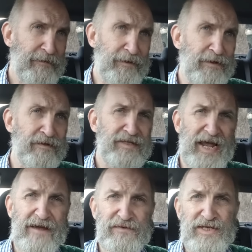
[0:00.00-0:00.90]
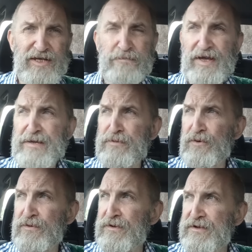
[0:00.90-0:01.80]
to have 6
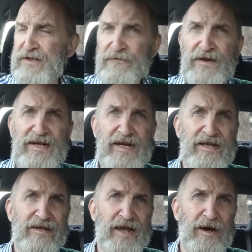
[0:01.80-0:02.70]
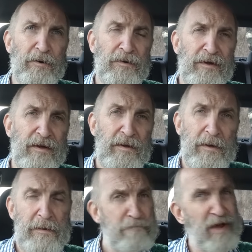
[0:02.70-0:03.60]
people defending a goal.
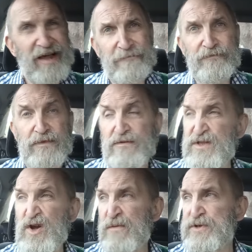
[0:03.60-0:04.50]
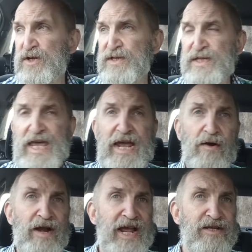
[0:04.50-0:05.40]
But the option's
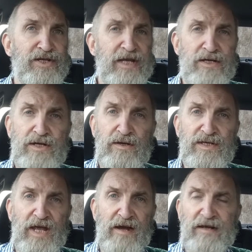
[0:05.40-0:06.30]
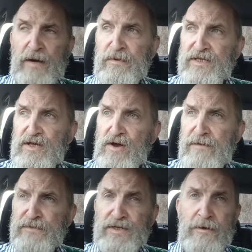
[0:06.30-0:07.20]
there, and Ange did use that a couple of
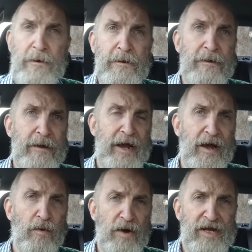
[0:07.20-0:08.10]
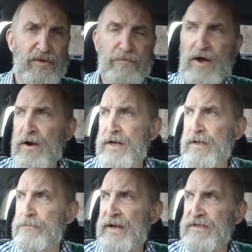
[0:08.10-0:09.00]
times when he was parking
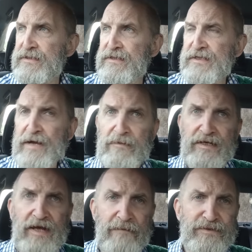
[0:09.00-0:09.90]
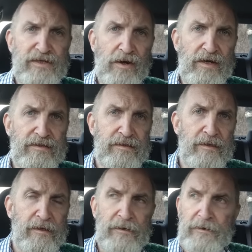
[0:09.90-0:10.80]
the bus in a couple of cup ties.
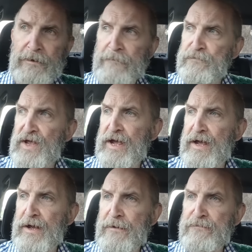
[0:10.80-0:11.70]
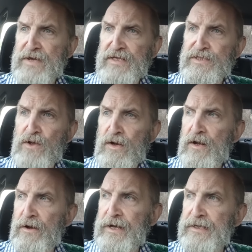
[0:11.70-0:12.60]
It's not
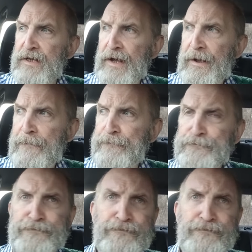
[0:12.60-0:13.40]
like, I